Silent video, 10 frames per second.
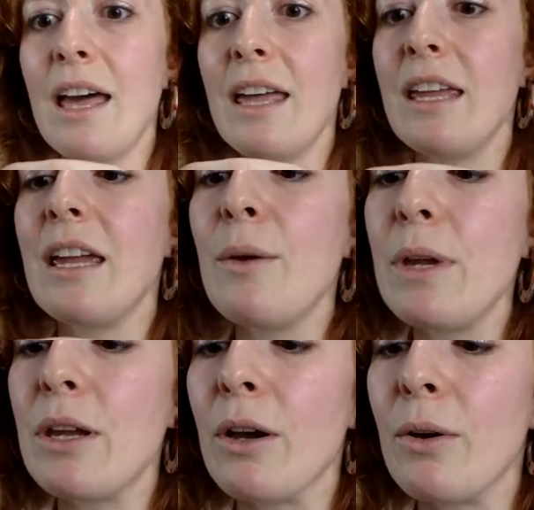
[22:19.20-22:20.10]
Here we
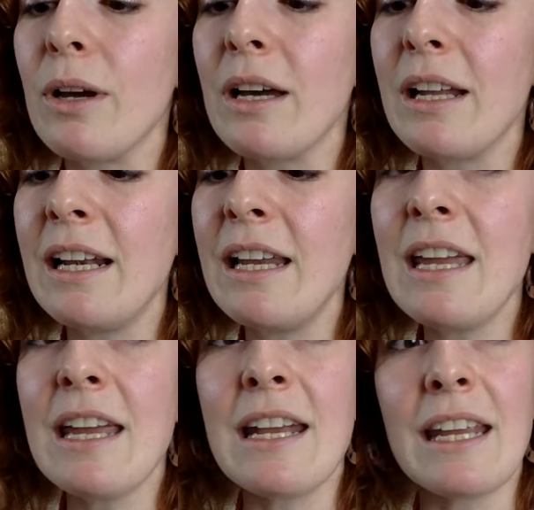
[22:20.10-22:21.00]
go.
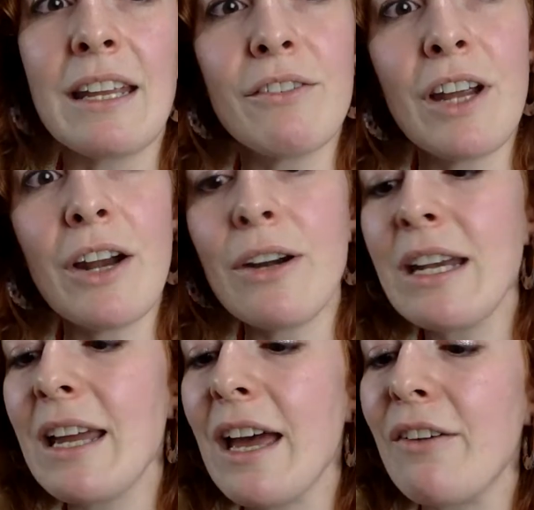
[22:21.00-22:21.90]
Cleaning. Very
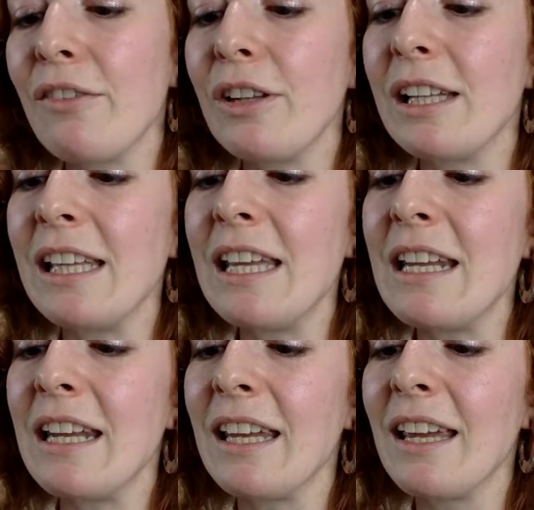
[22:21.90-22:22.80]
careful
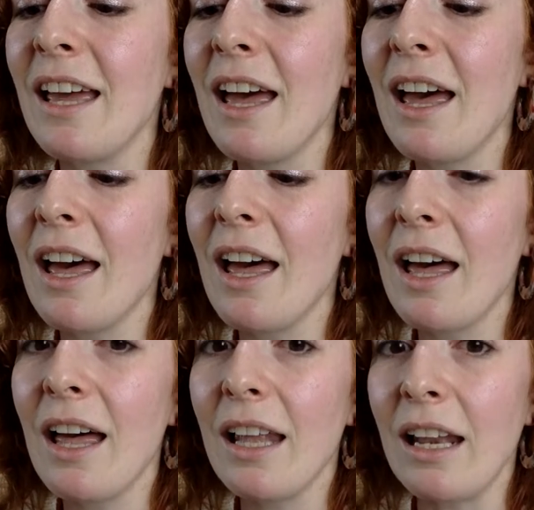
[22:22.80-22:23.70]
cleaning.
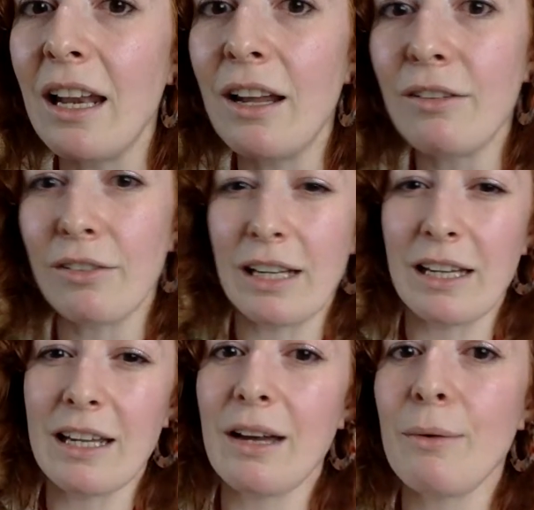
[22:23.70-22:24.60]
Lovely.
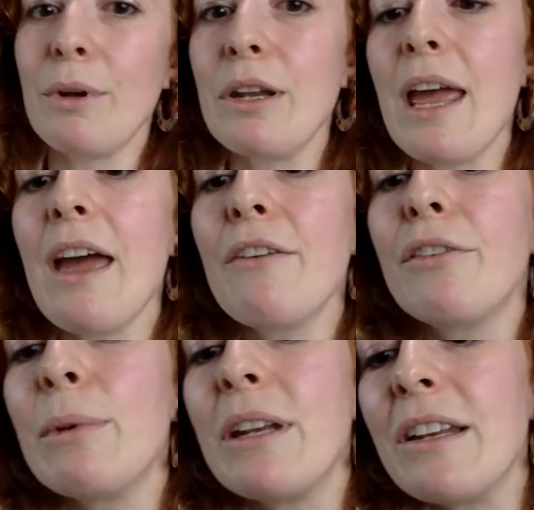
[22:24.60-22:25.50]
I want
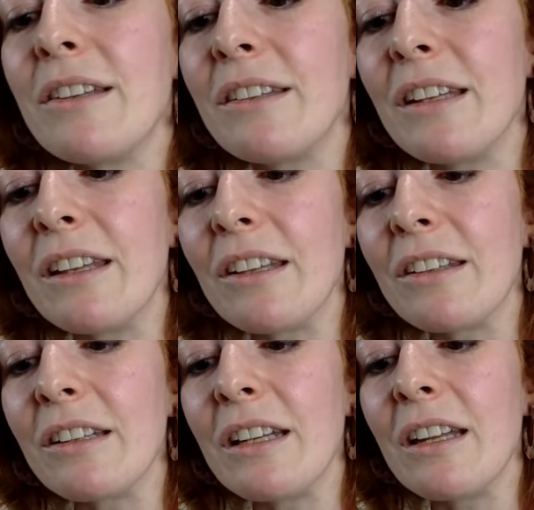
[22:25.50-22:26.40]
everybody to see
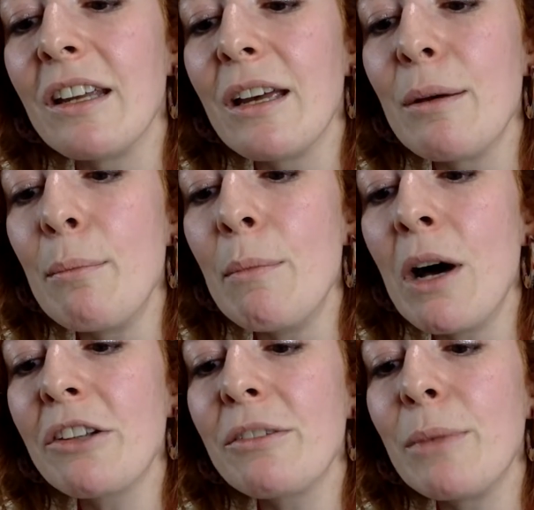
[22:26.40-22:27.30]
this. I
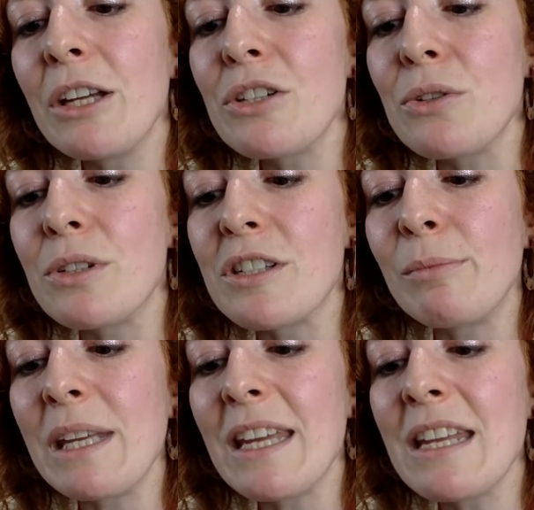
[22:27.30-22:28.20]
must make sure to
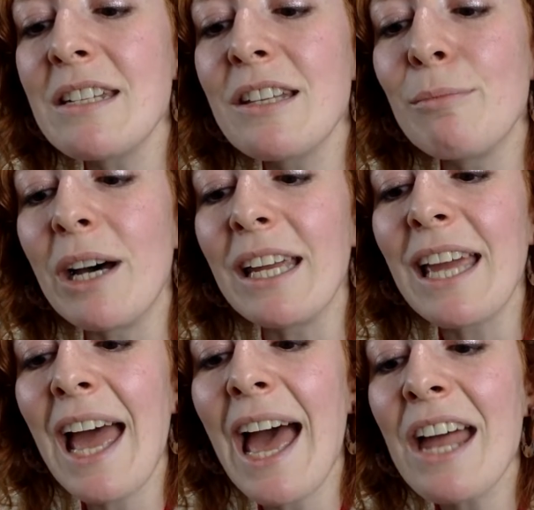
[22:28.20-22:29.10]
speak into the mic
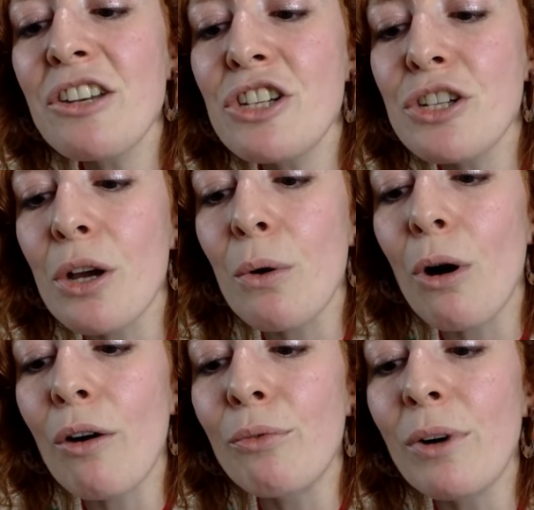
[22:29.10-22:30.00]
and show
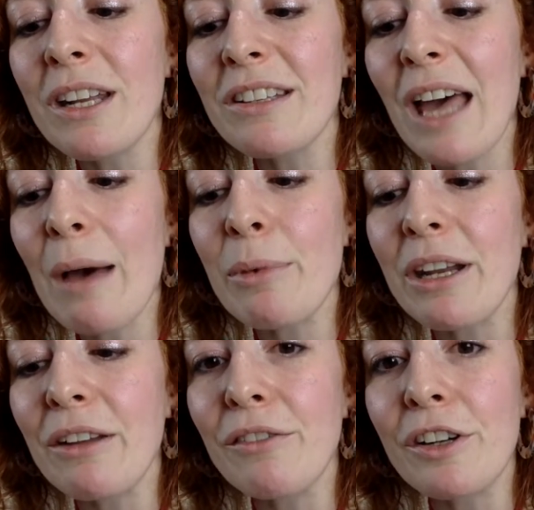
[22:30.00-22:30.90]
off what is
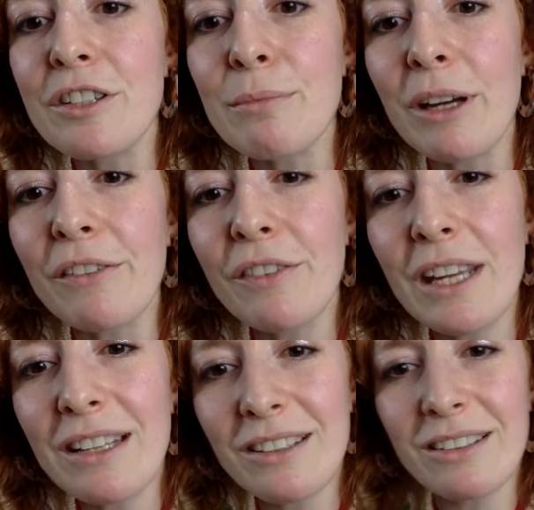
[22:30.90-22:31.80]
happening in front of my
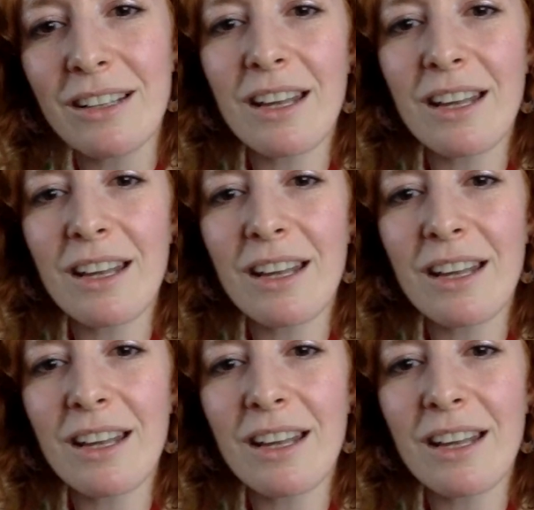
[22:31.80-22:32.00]
face.